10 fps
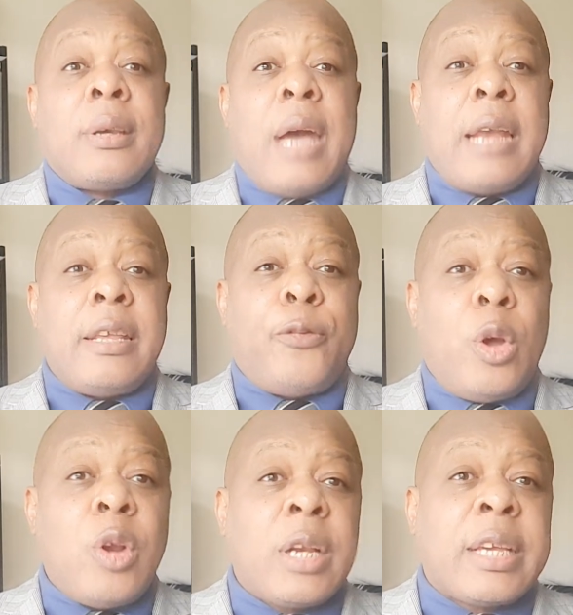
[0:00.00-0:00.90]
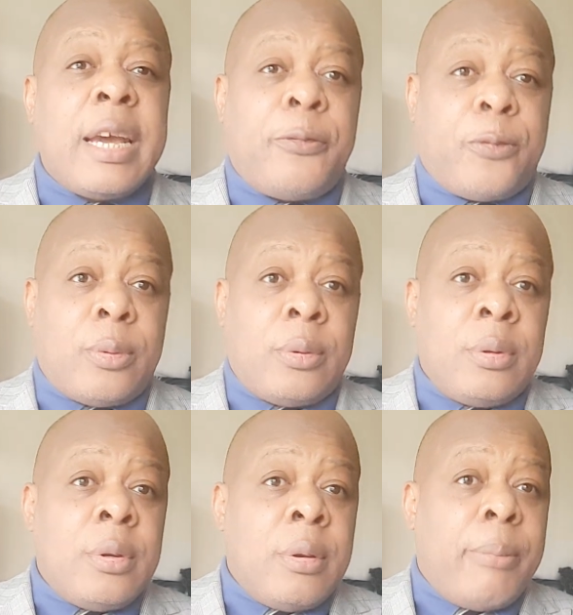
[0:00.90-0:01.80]
And if you're not careful,
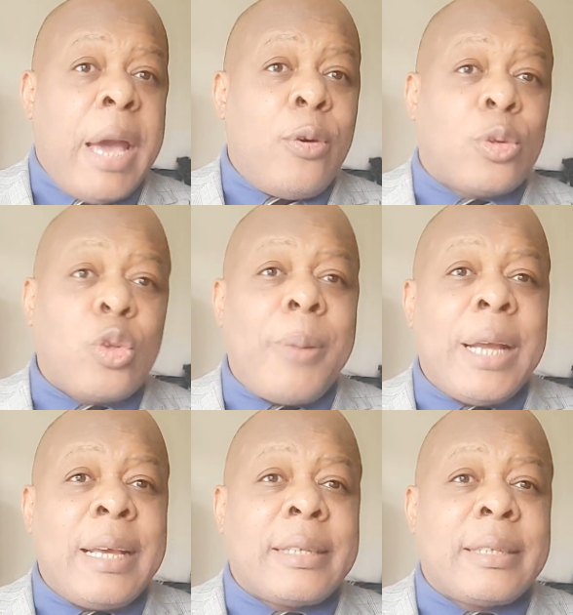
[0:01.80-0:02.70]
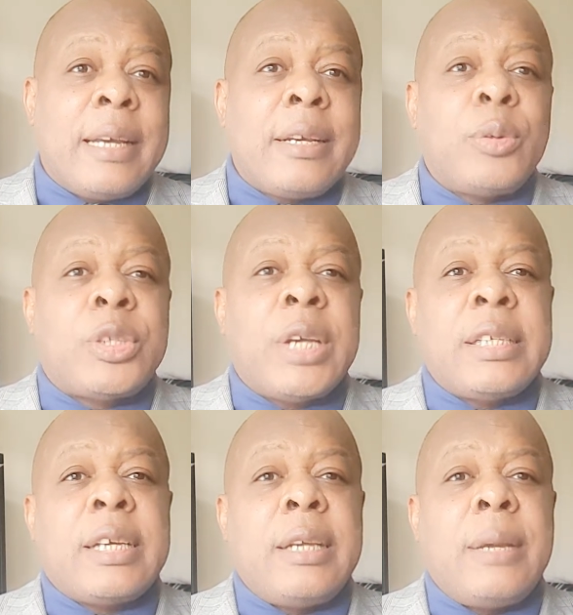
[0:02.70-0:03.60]
by October next year, they will
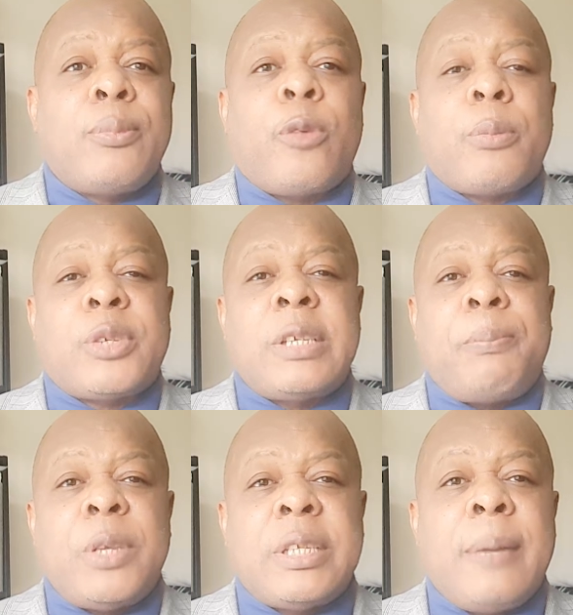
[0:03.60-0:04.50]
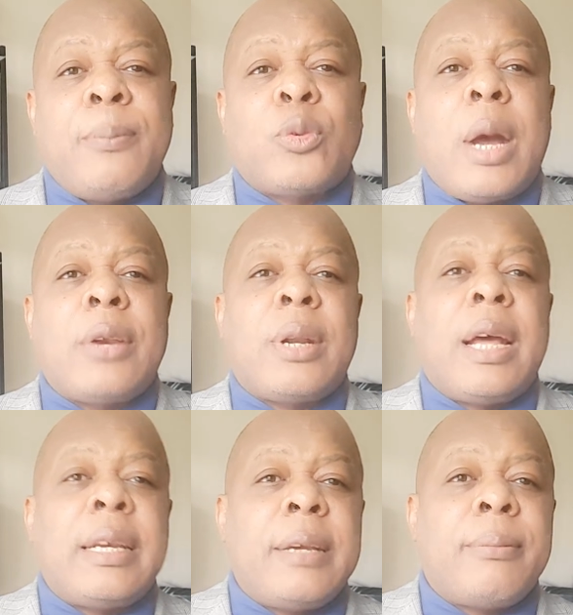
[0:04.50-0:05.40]
change their name from CPDM to
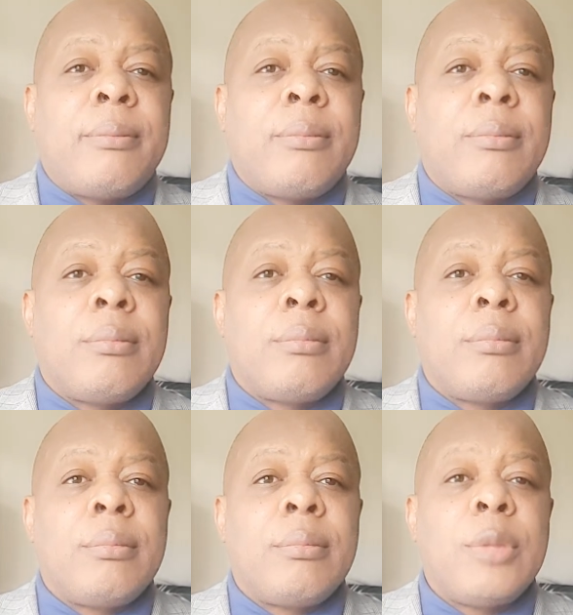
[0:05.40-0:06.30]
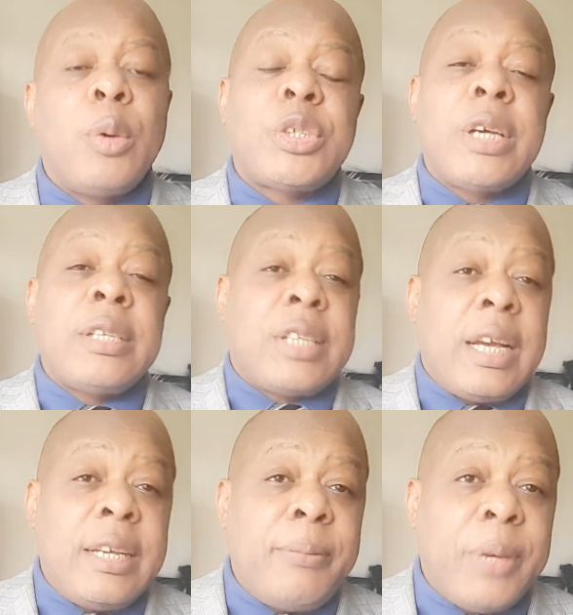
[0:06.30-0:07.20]
another name. They will change
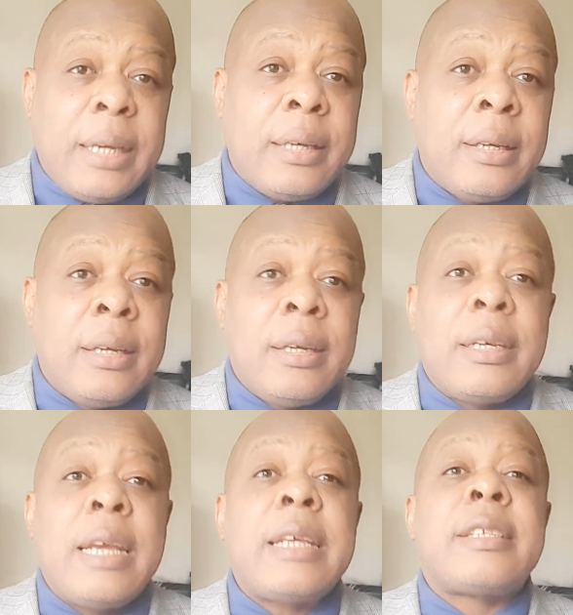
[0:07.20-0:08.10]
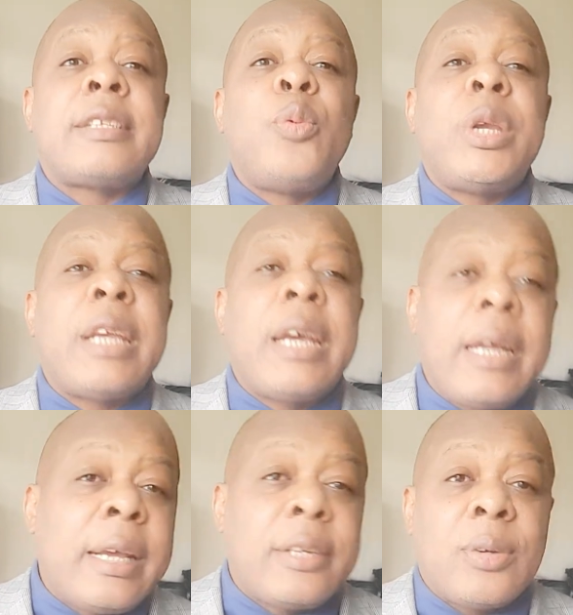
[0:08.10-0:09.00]
their name again. Then they still win the
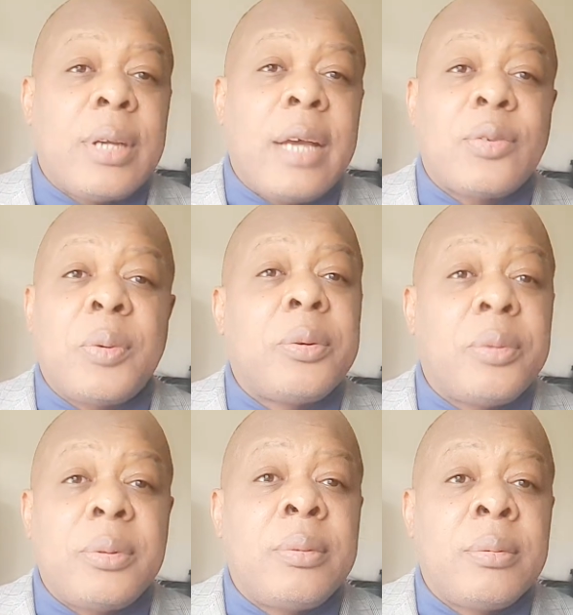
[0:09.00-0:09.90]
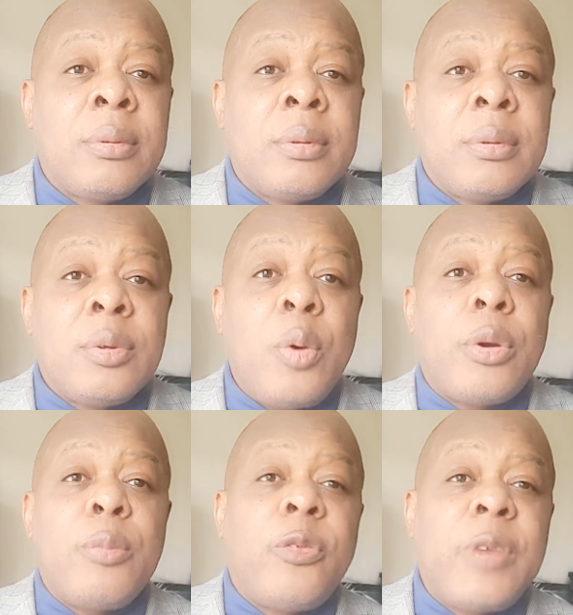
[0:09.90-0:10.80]
election. That's what they will do. They
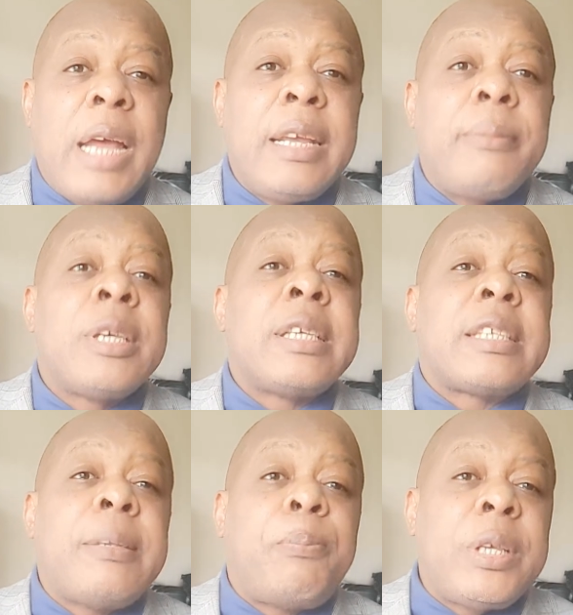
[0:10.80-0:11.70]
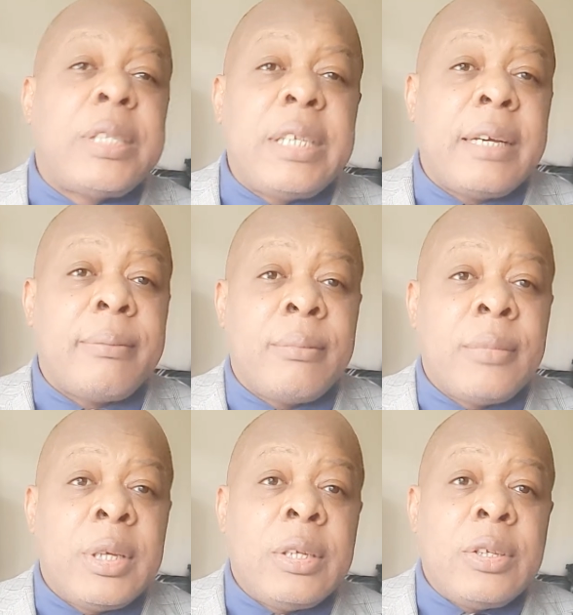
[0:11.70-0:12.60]
will remove that name, CPDM.
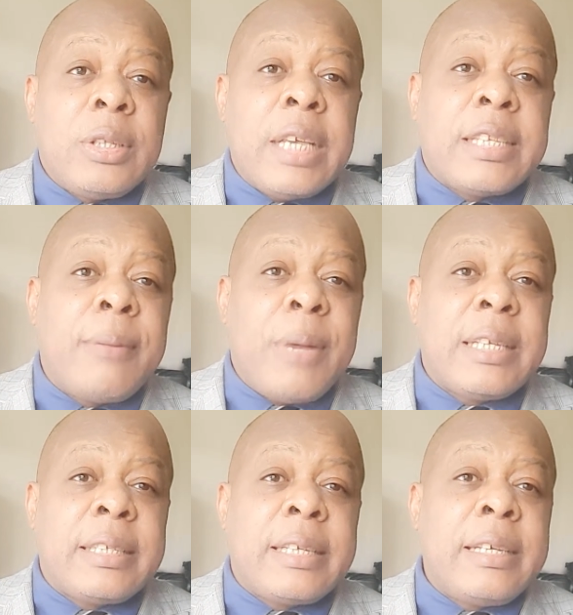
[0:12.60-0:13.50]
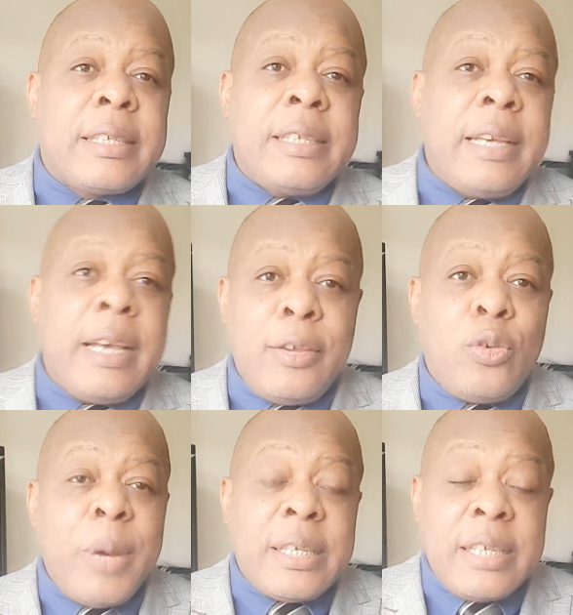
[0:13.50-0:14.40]
The same as they change
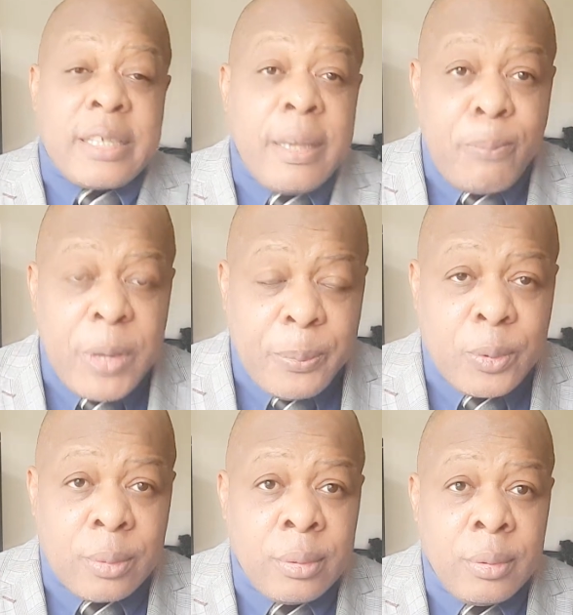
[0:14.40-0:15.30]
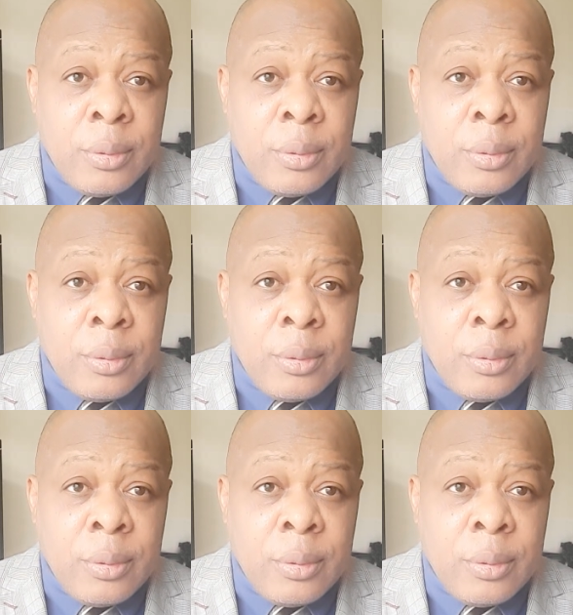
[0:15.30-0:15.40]
CNU, but it's the same people.